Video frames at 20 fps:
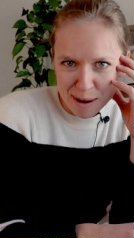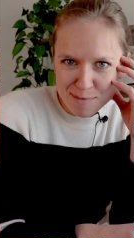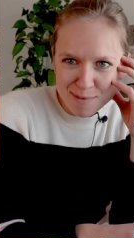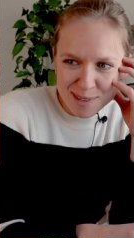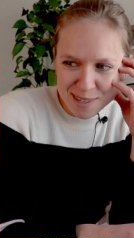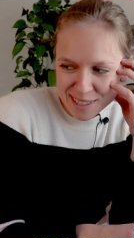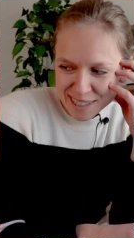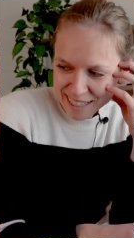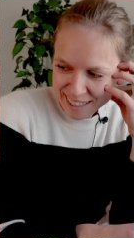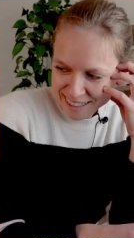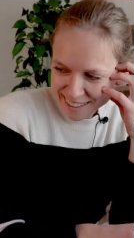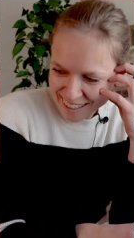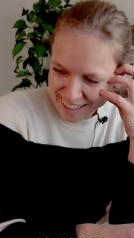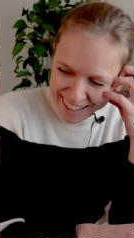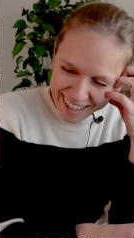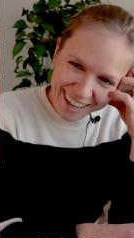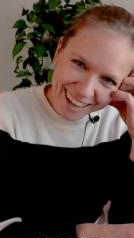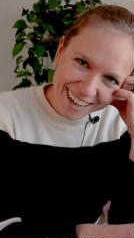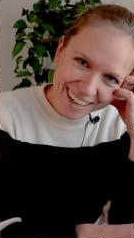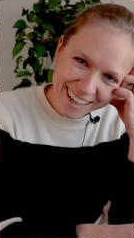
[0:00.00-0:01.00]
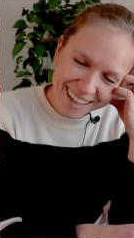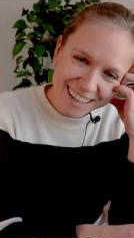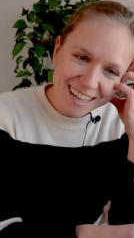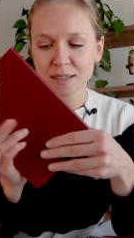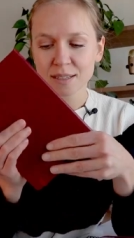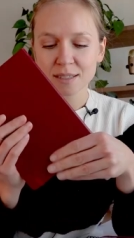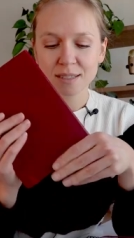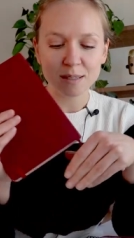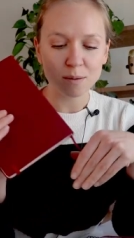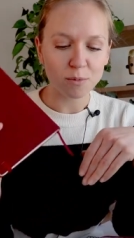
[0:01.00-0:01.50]
I'm learning.
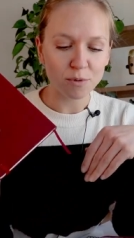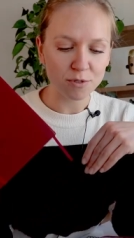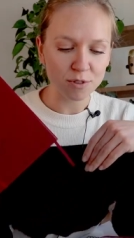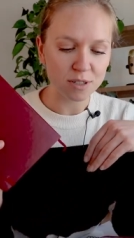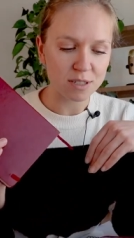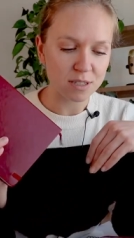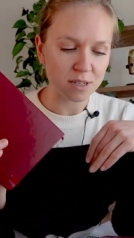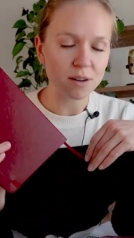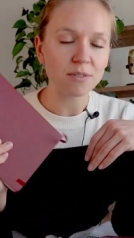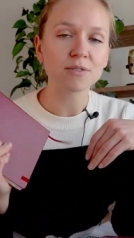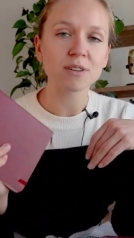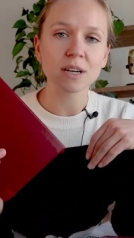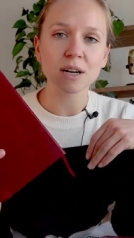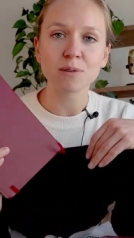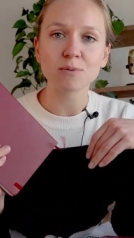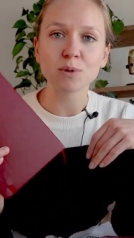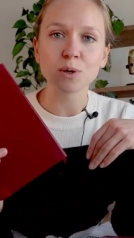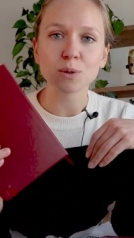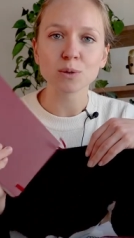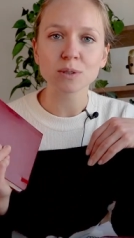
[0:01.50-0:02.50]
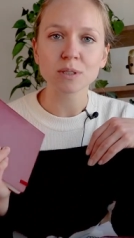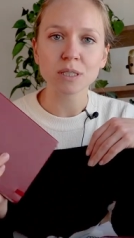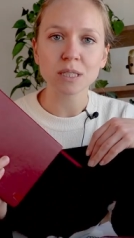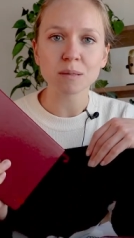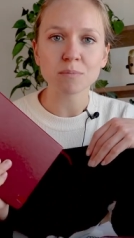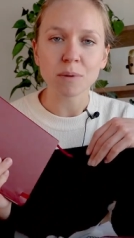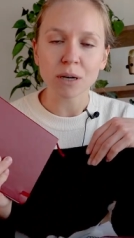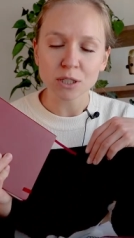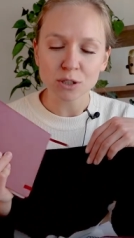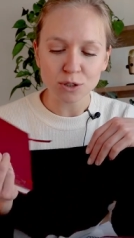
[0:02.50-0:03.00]
Some of the stuff that I wrote
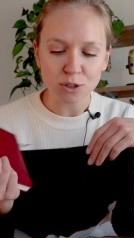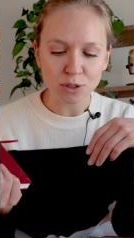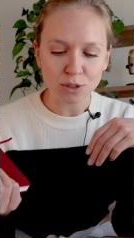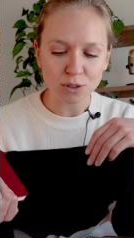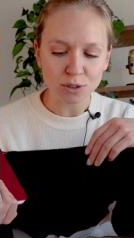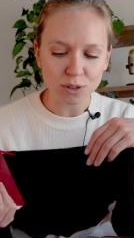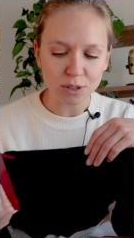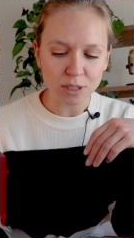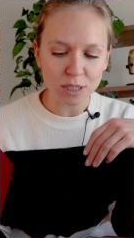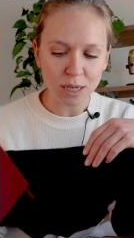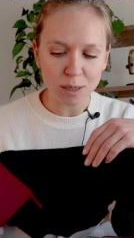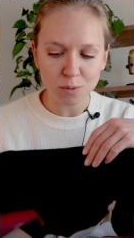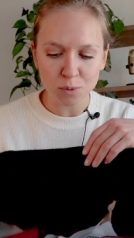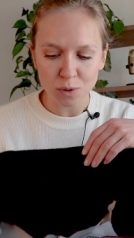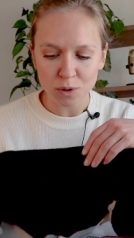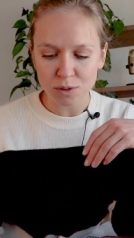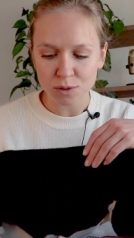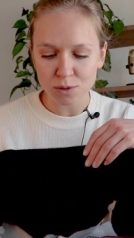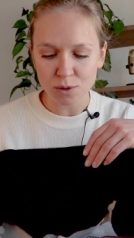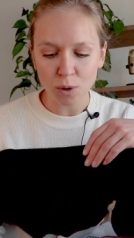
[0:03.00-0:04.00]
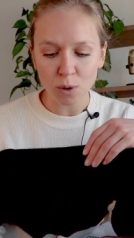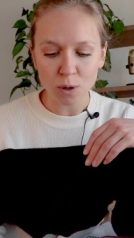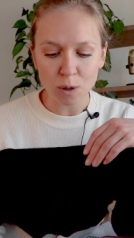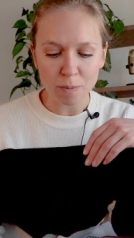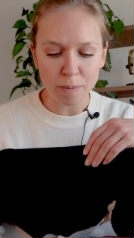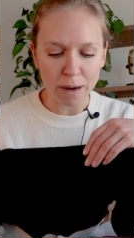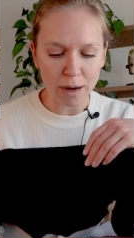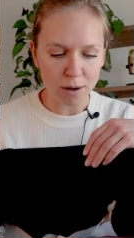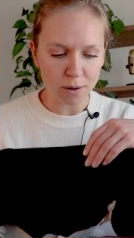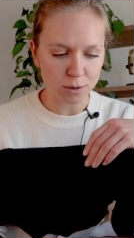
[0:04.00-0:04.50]
in my journal today was all
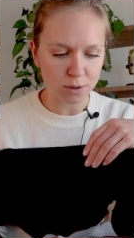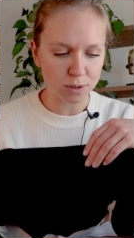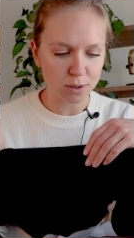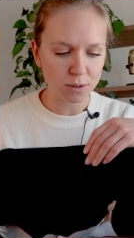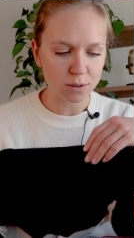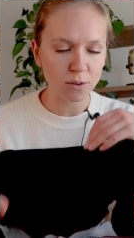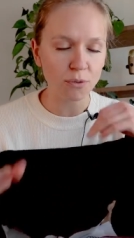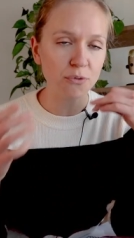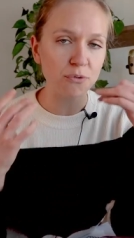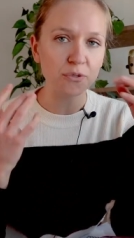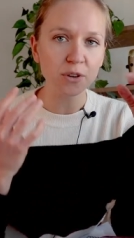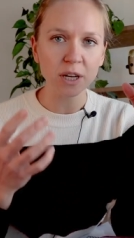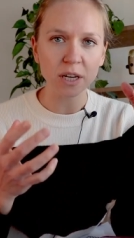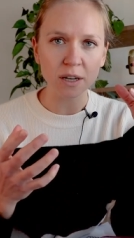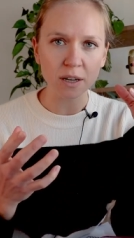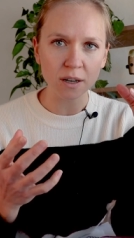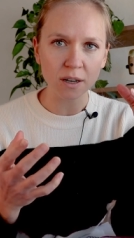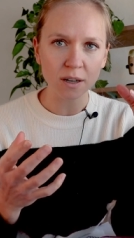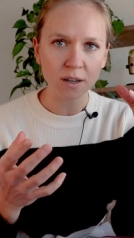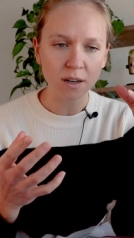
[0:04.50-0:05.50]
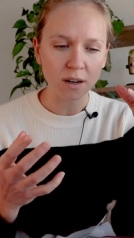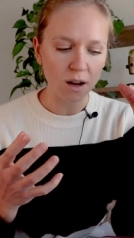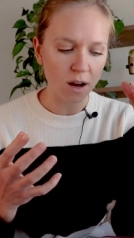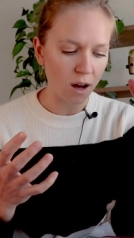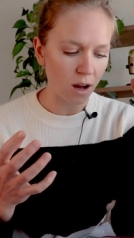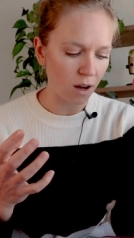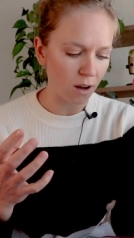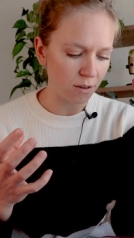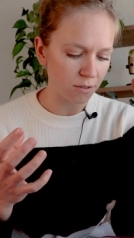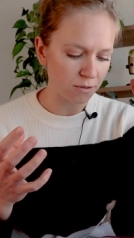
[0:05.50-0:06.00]
about the fear
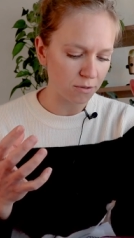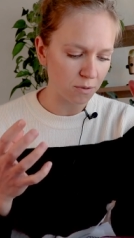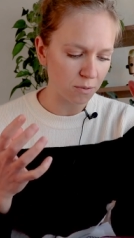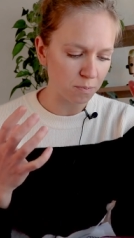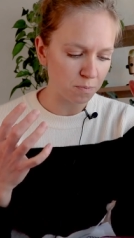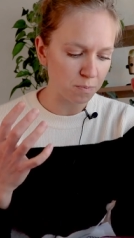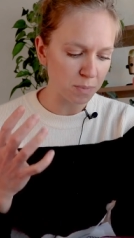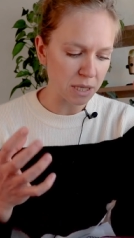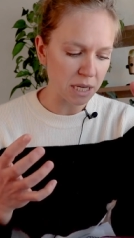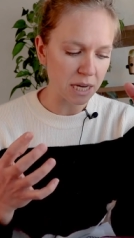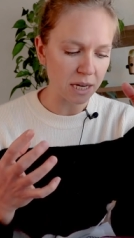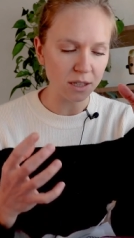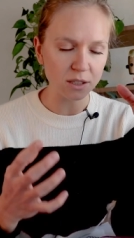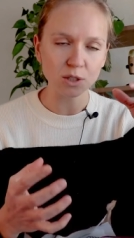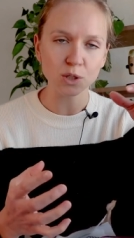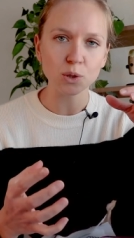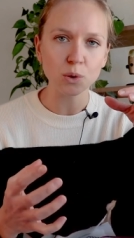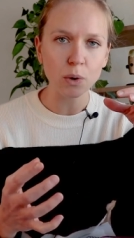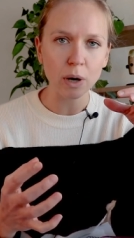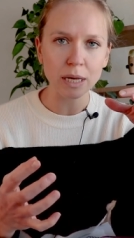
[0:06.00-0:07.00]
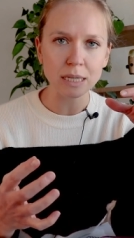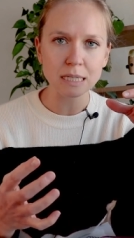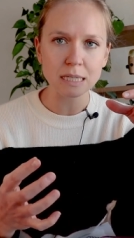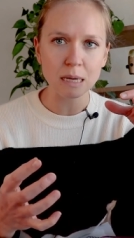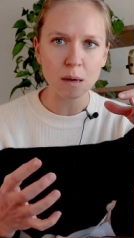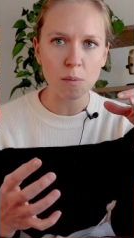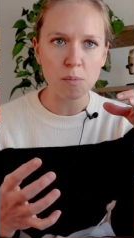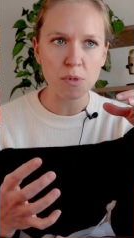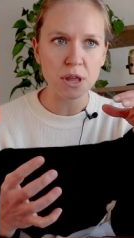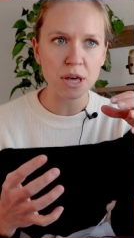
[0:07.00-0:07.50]
of being new at
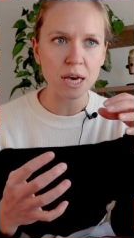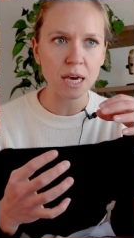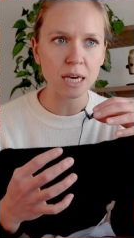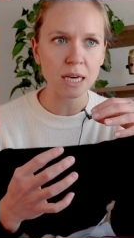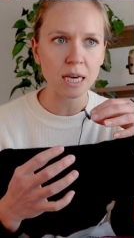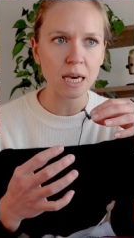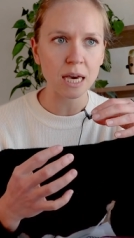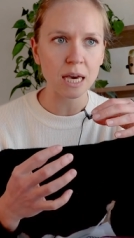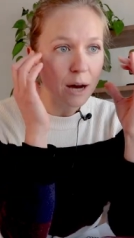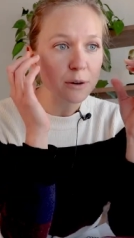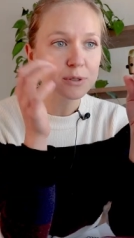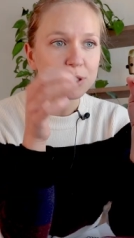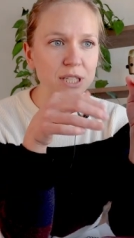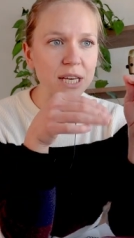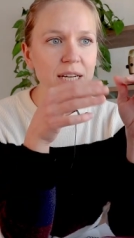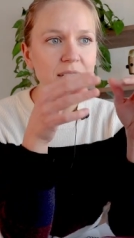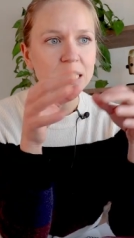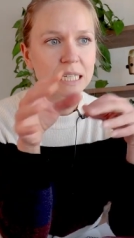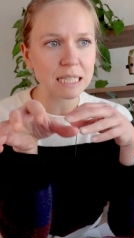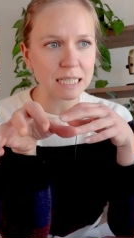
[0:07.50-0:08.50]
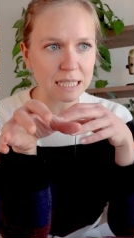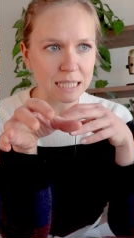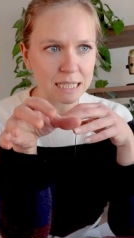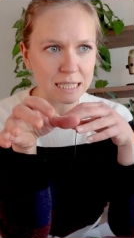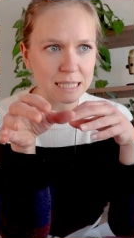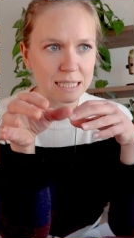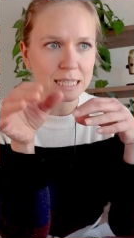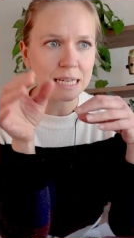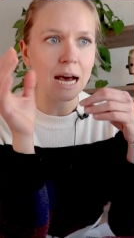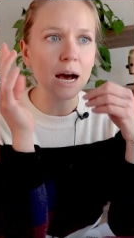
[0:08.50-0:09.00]
something, how scary it
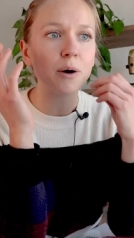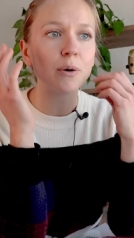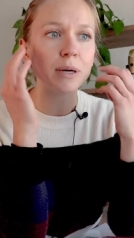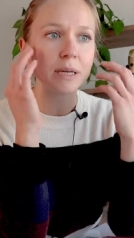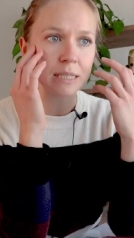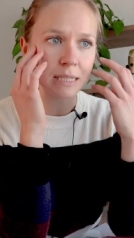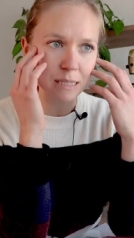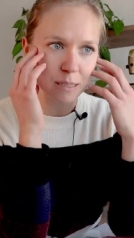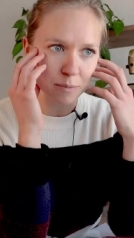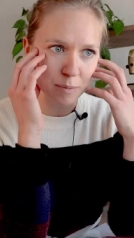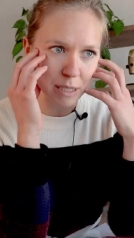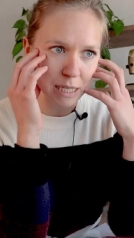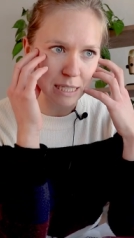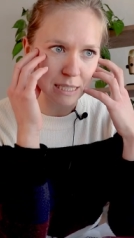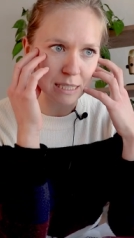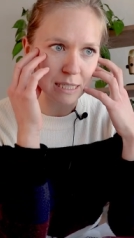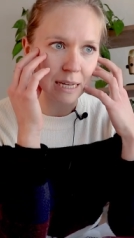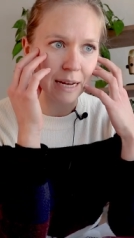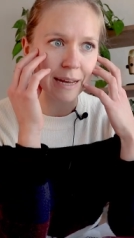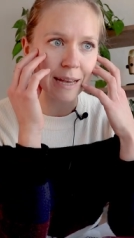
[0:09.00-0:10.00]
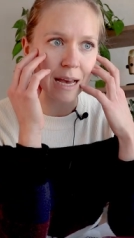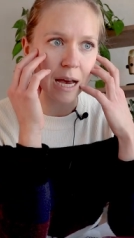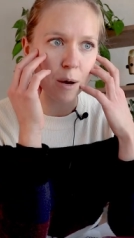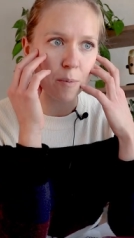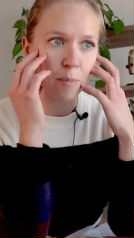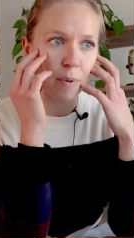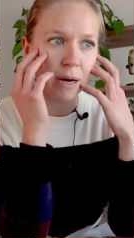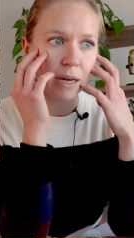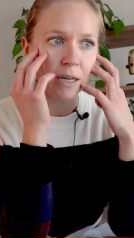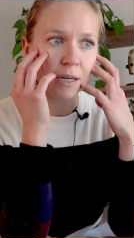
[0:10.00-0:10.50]
is and how intimidated I
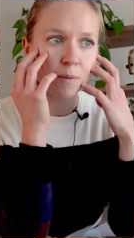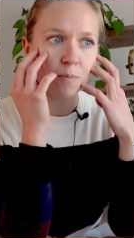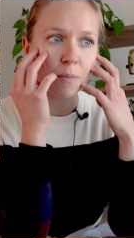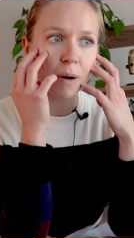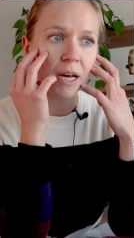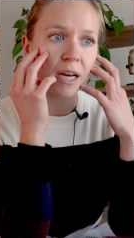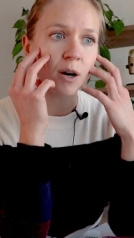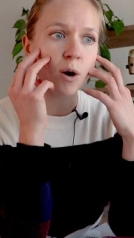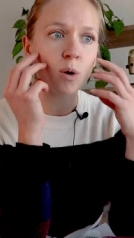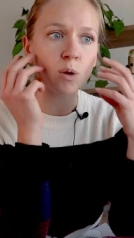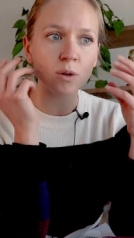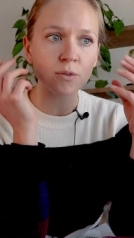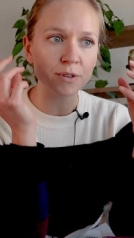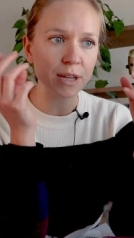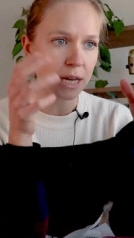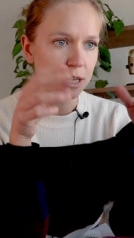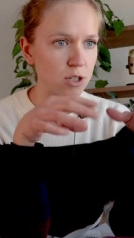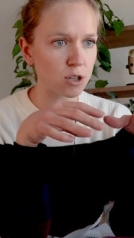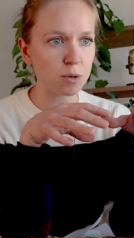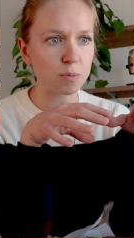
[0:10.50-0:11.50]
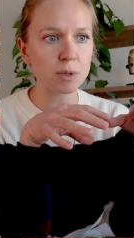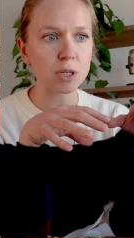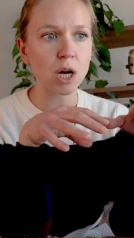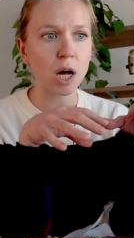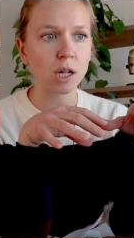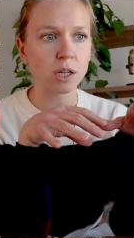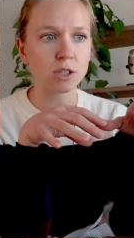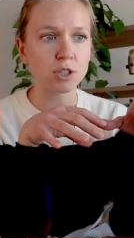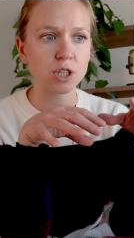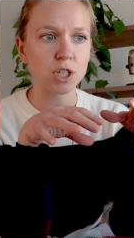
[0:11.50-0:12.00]
am by all of that
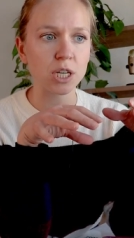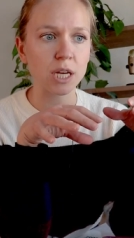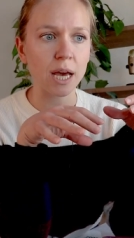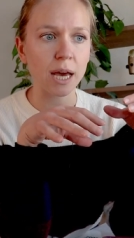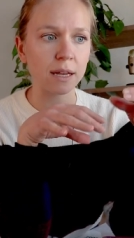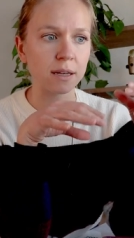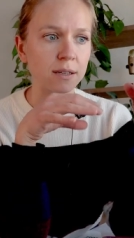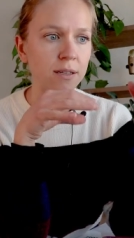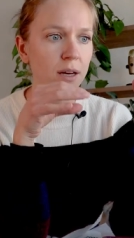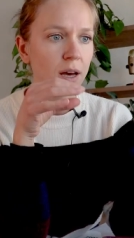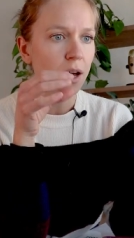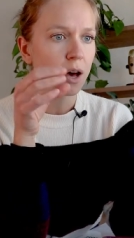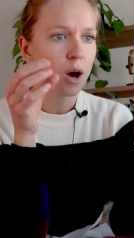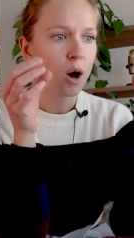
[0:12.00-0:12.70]
terminology and